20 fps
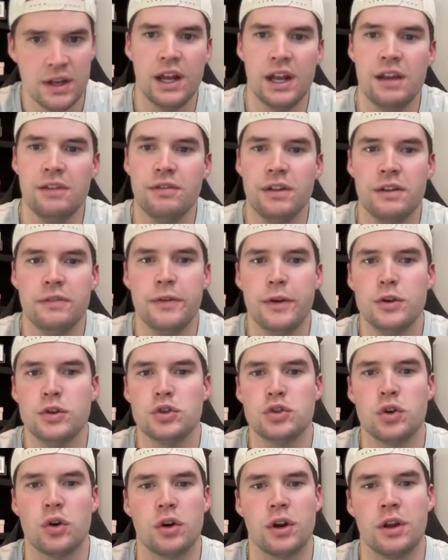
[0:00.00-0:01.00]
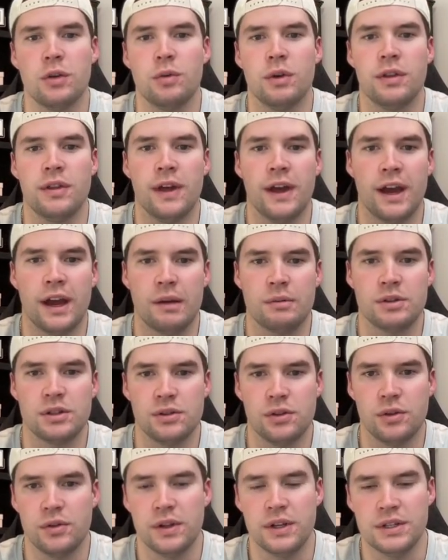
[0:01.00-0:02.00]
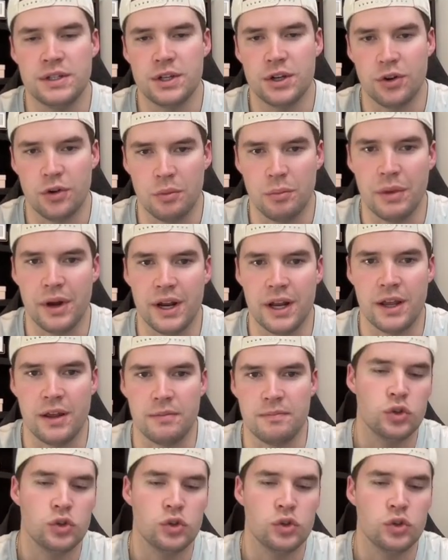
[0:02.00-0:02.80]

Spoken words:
and even if you're starting with absolutely zero money.